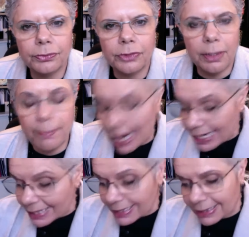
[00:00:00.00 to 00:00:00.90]
And a
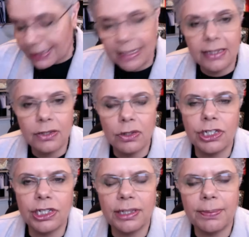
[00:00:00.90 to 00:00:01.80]
painting is not
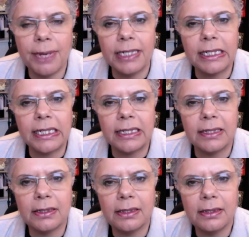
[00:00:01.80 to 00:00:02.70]
just a painting.
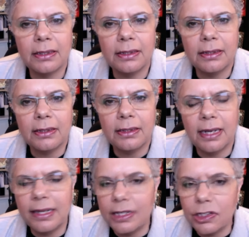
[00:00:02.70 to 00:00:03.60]

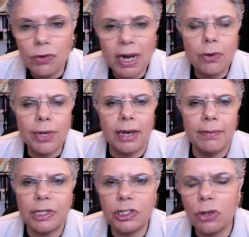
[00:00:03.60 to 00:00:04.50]
And this
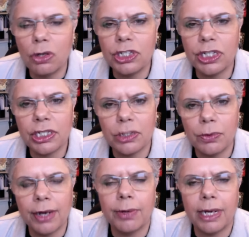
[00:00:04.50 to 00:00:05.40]
requiem is not just a
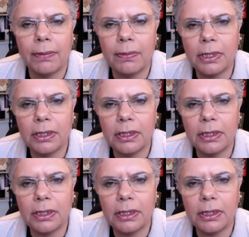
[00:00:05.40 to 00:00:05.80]
requiem.